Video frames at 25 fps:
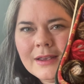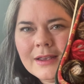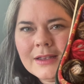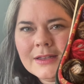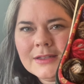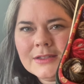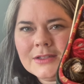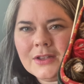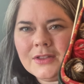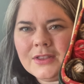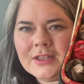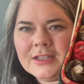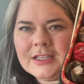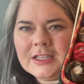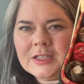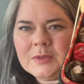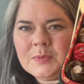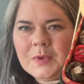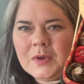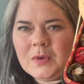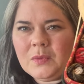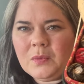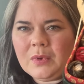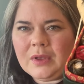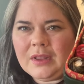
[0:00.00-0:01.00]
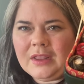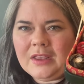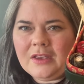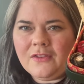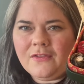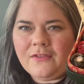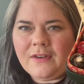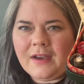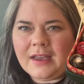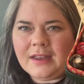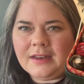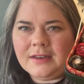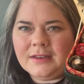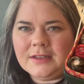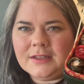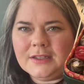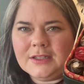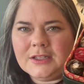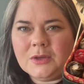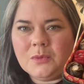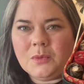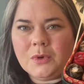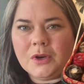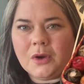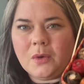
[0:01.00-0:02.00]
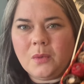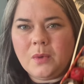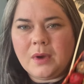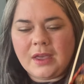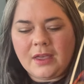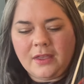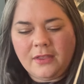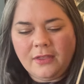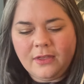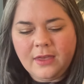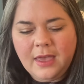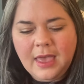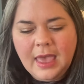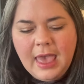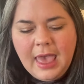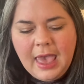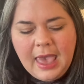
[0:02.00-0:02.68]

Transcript: So this has been really fun to work with.